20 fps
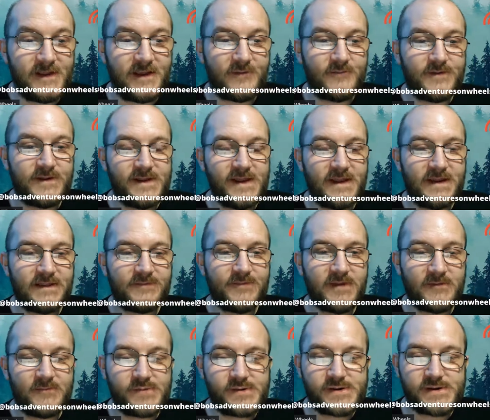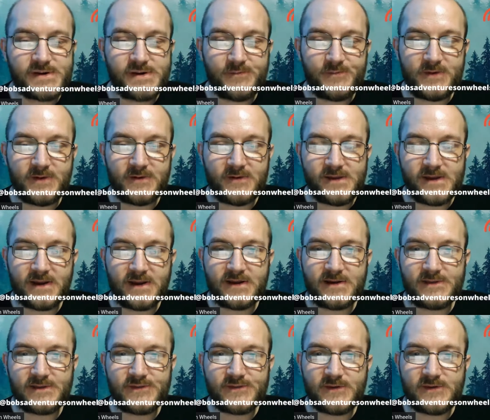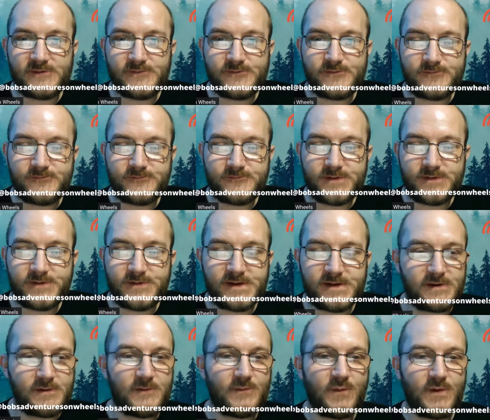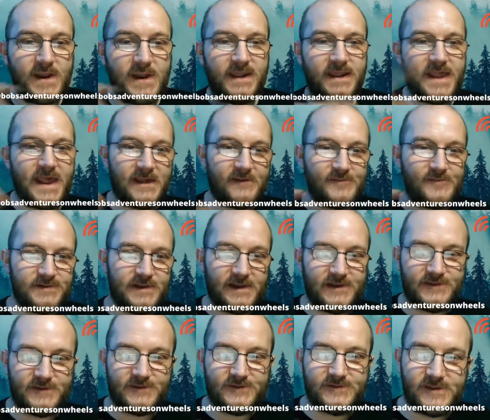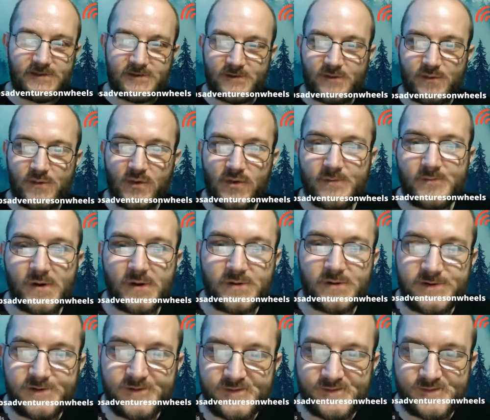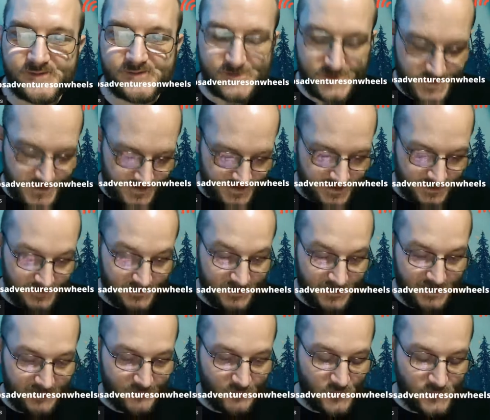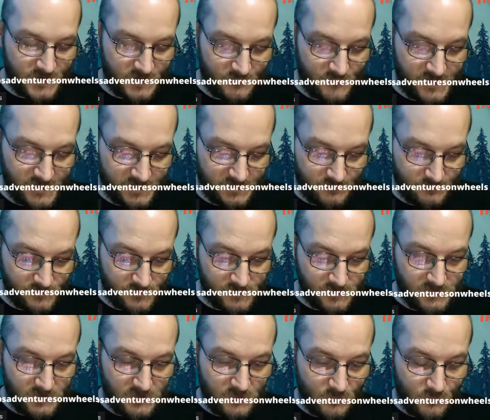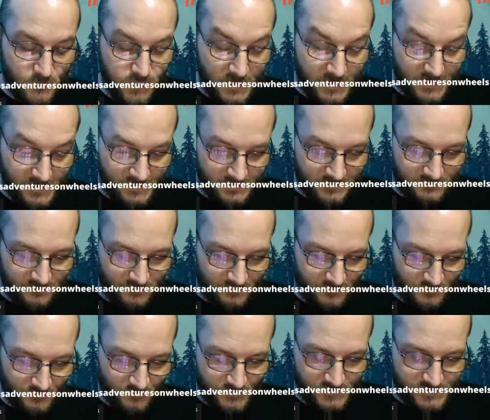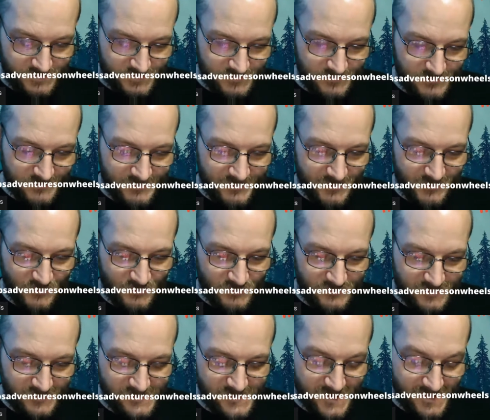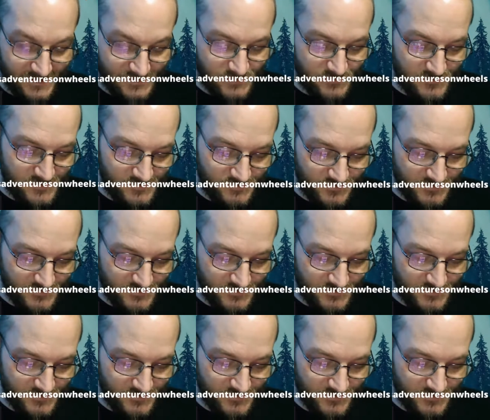I'll be adding membership and all that kind of stuff here and having like the little cool emojis. Now that I have a way to make them, but we should do an announcement.